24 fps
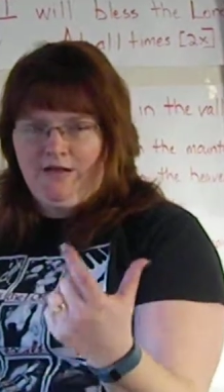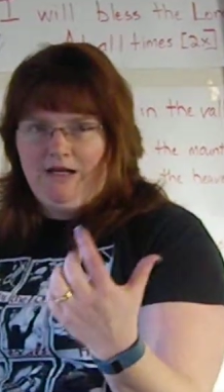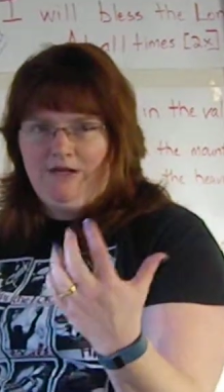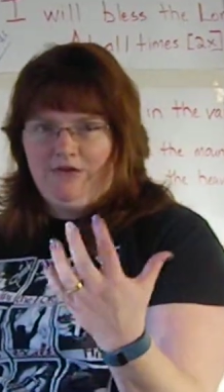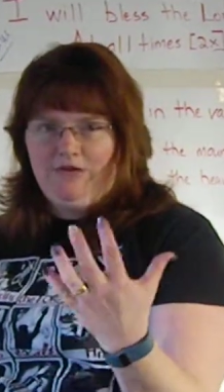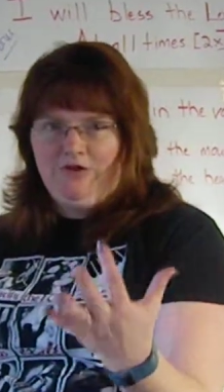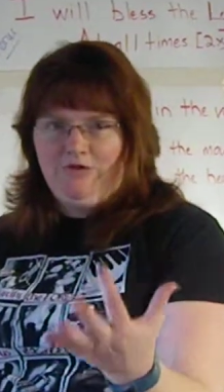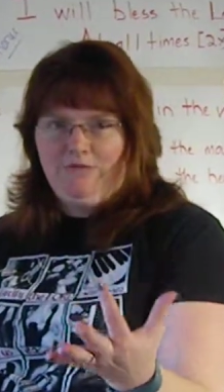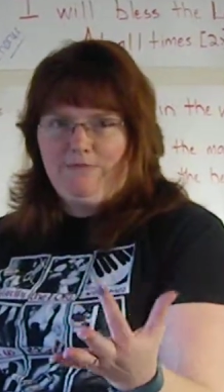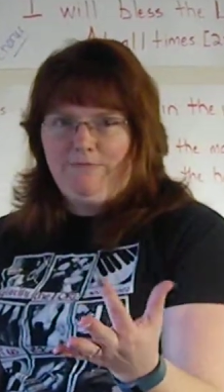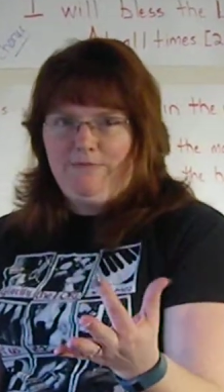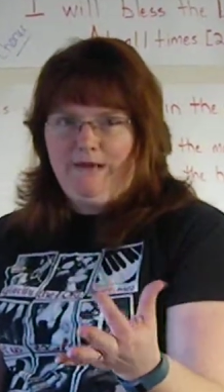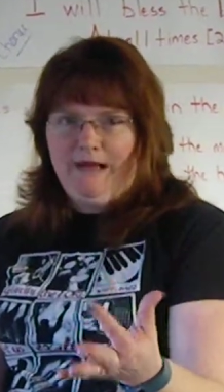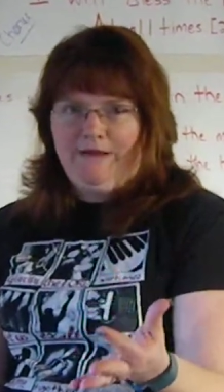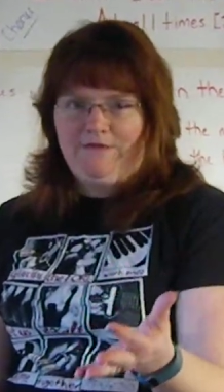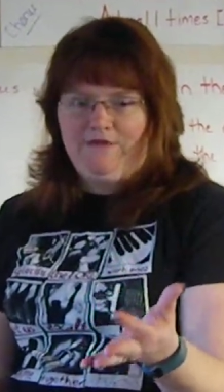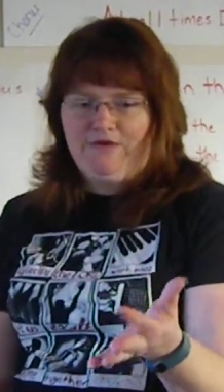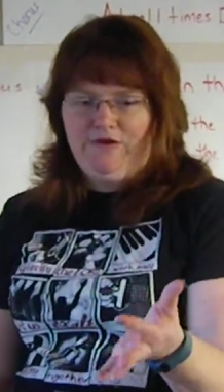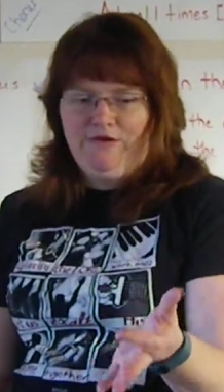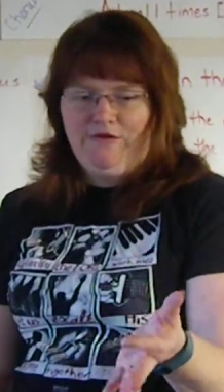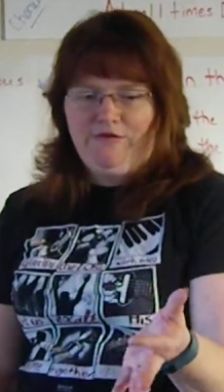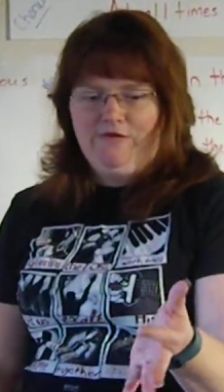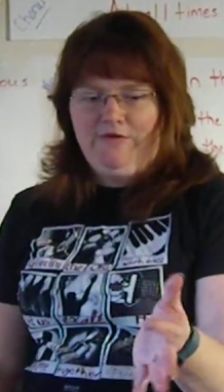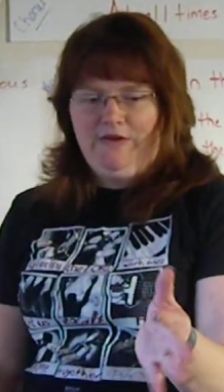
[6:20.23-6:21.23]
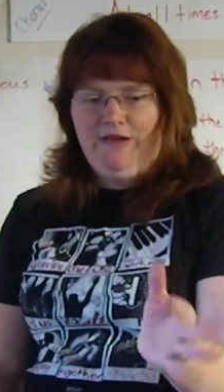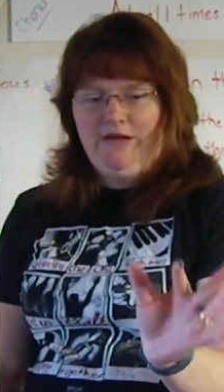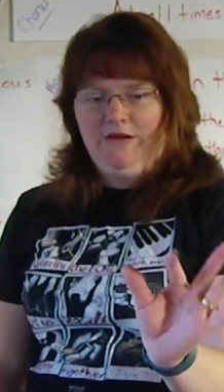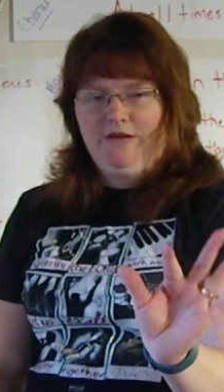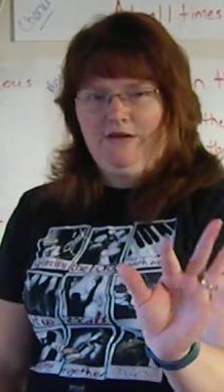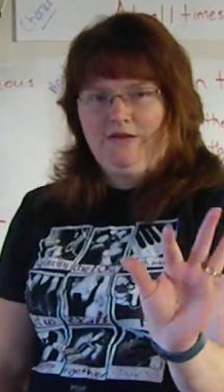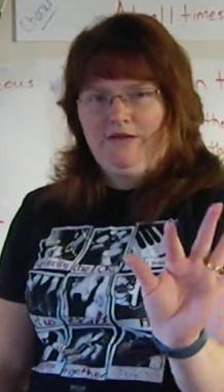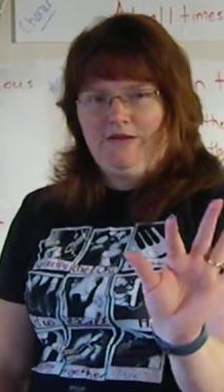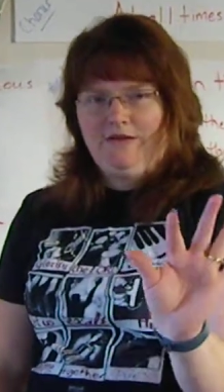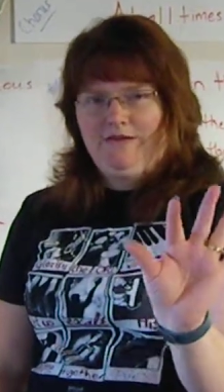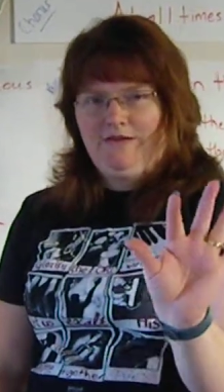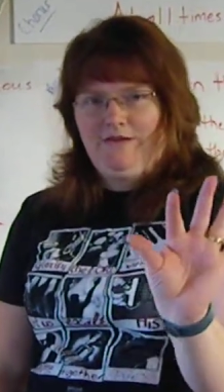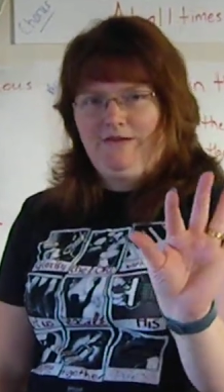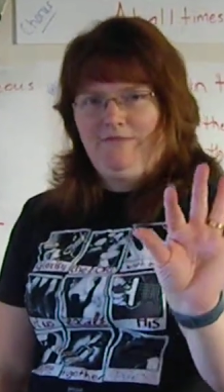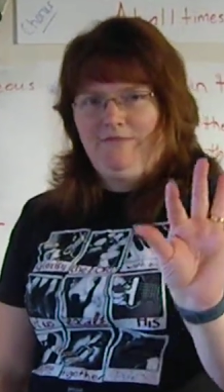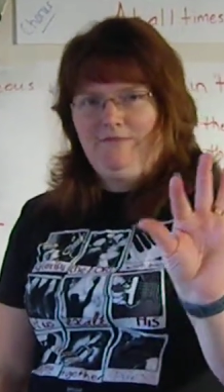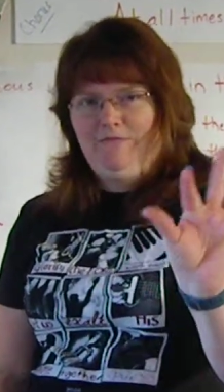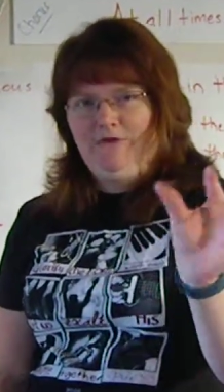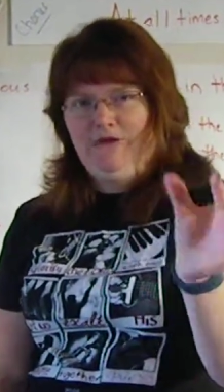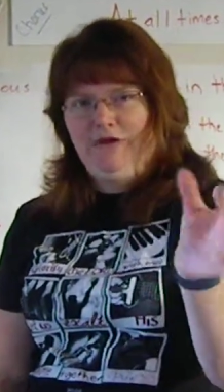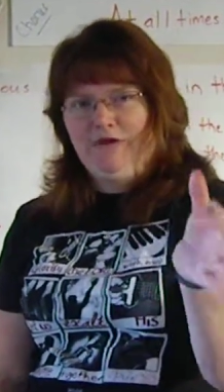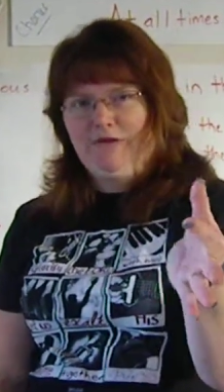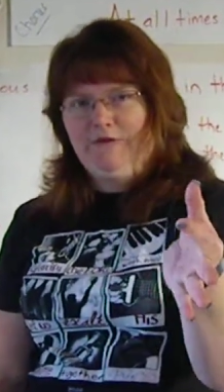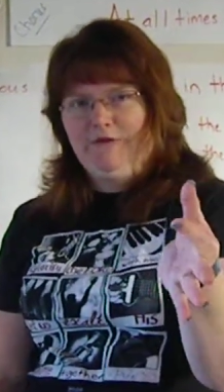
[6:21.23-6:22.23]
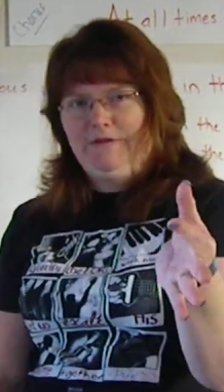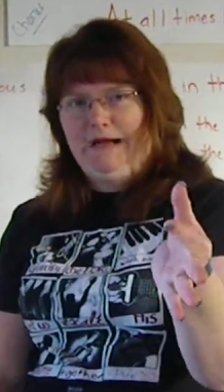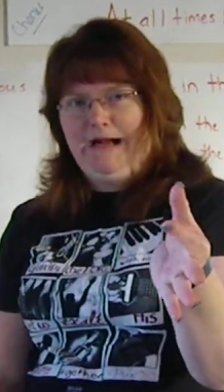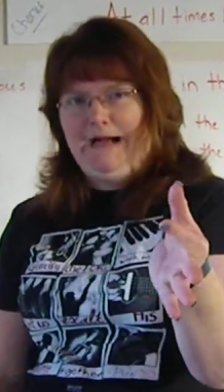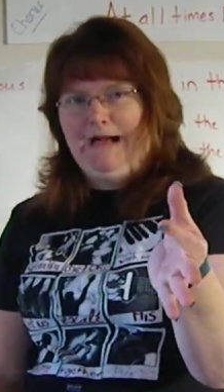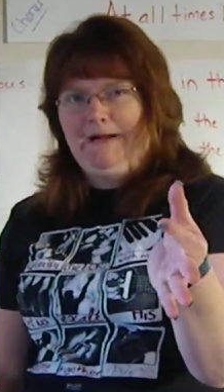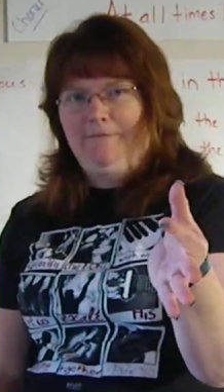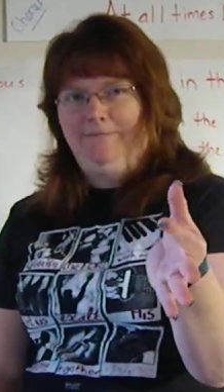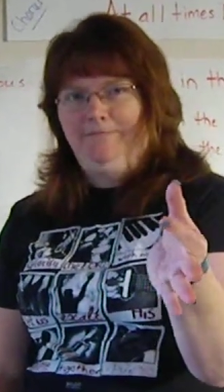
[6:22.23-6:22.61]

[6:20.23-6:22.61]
and you have 2 fingers, your